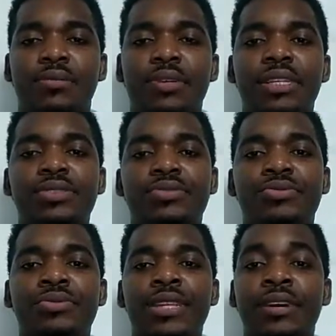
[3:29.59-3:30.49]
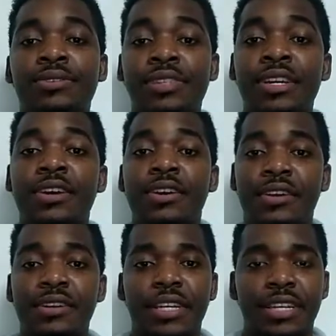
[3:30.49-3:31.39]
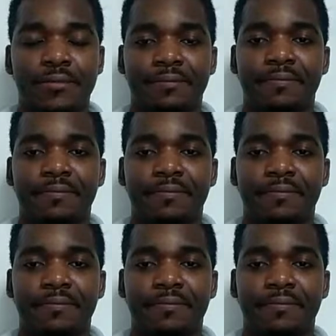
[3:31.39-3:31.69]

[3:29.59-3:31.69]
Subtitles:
we need to rule out hernia.